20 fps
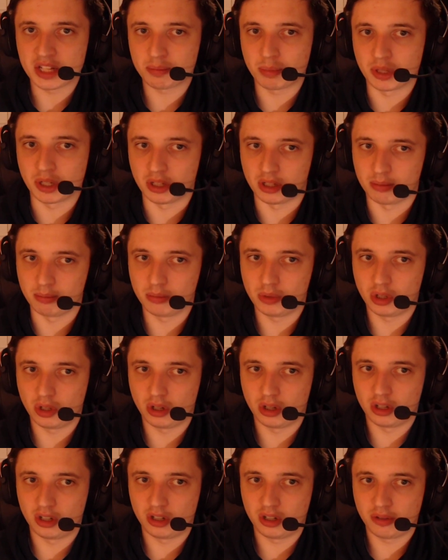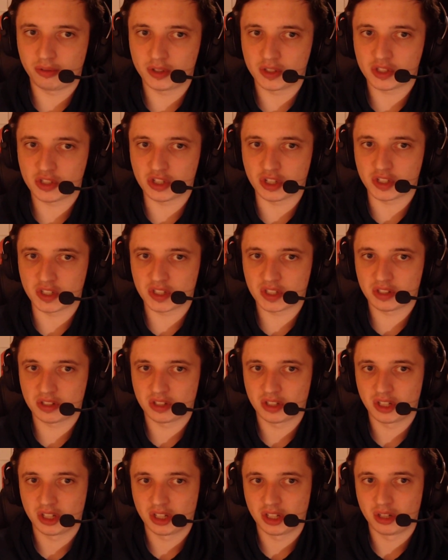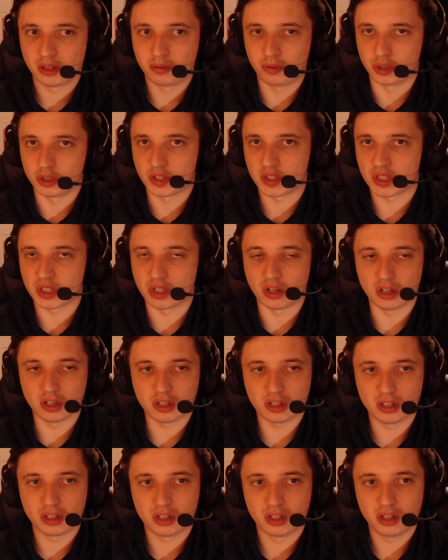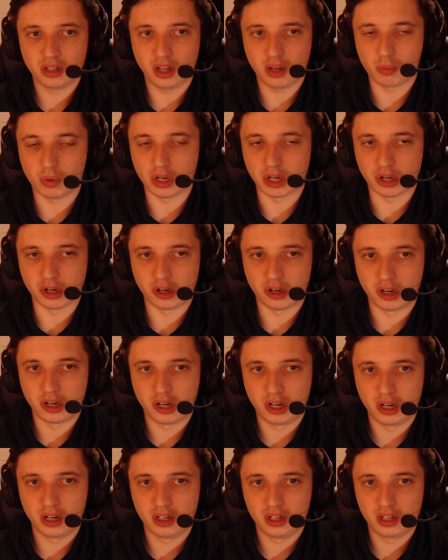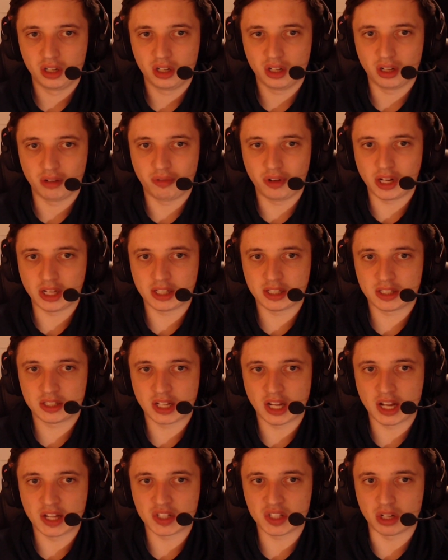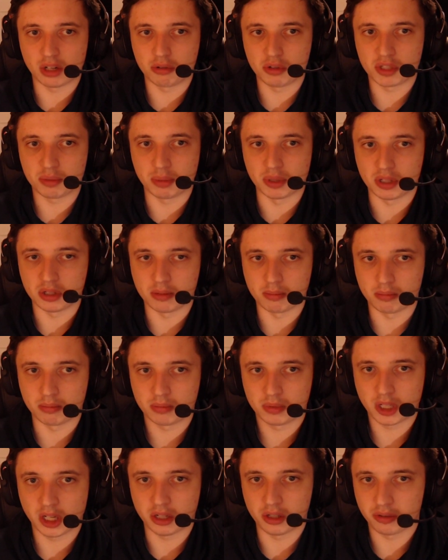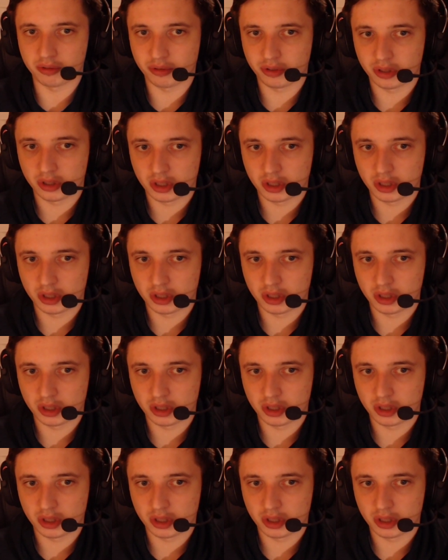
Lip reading: been him, or if that's just for the song, I wonder. I feel like it has always been him, kind of.